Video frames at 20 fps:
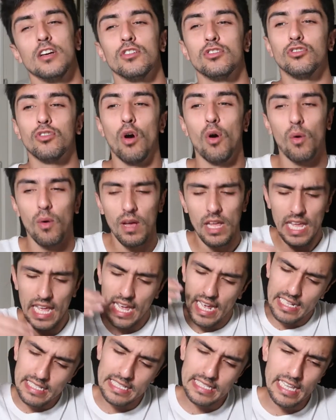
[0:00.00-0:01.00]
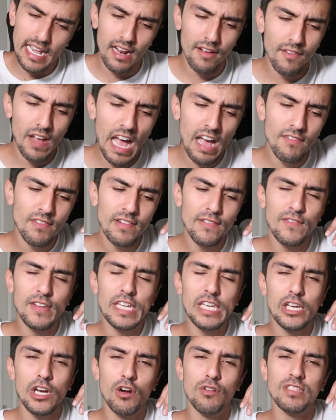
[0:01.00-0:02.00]
So instead of having
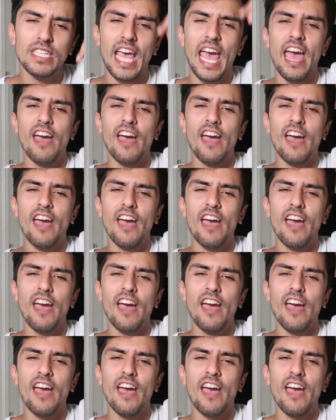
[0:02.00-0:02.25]
videos